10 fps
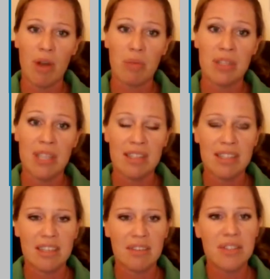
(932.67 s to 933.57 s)

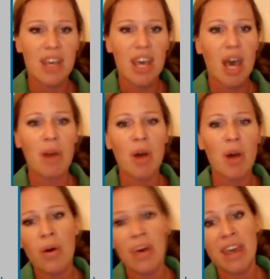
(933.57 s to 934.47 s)
representatives,
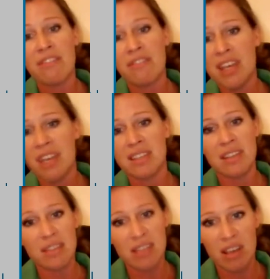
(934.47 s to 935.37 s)
about what their fears
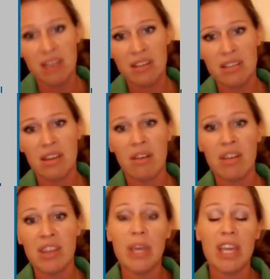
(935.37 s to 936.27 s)
and concerns are,
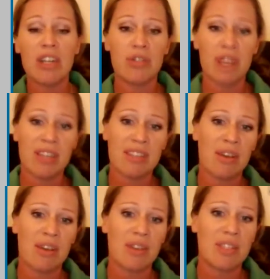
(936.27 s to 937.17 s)
and then we can address
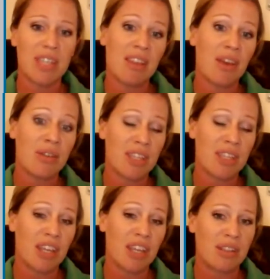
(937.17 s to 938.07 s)
those in those
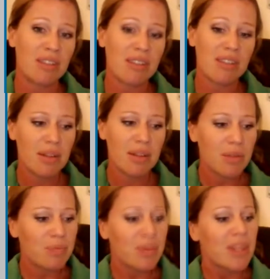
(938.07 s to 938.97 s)
sessions.
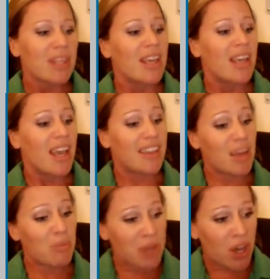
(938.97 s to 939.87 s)
And
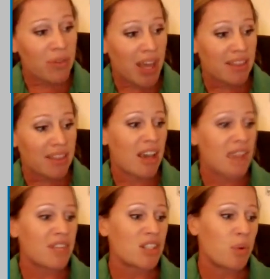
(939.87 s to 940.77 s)
then beyond that, the
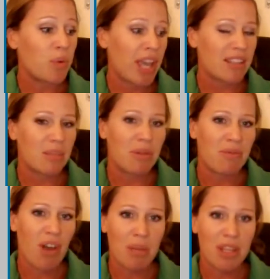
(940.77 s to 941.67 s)
dive centre will
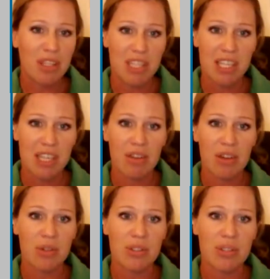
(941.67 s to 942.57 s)
get some environmental
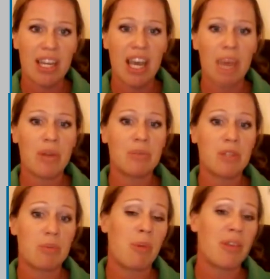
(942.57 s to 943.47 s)
materials that can
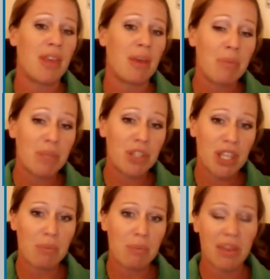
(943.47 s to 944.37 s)
help them to promote their
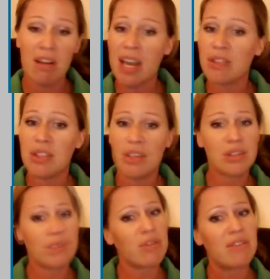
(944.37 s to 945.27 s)
membership. They're allowed
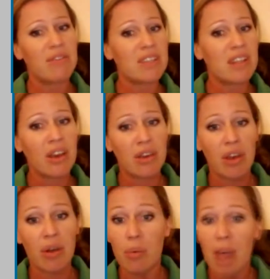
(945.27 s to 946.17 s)
to use the Greenfins
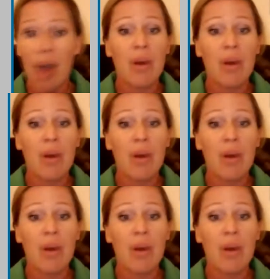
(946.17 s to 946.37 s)
logo